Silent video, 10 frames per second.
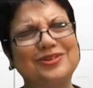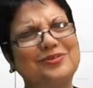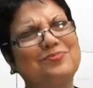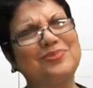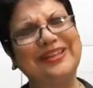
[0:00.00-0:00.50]

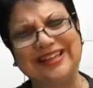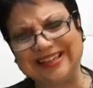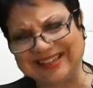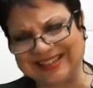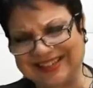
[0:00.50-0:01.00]

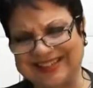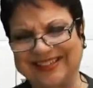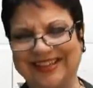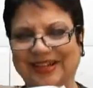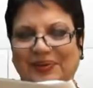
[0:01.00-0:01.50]

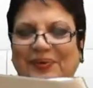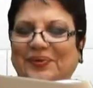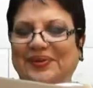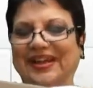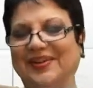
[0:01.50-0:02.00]
complete a
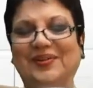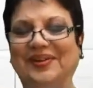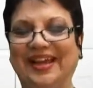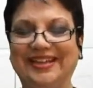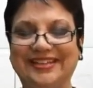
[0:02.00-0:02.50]

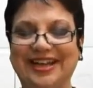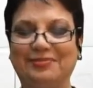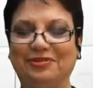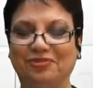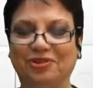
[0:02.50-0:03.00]
whole idea
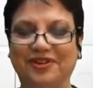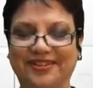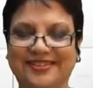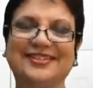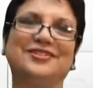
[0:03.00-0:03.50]
before
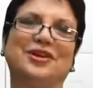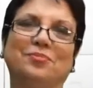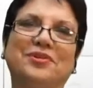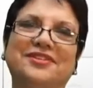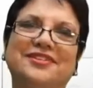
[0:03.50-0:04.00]
it's
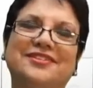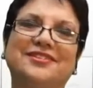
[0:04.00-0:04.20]
interpreted.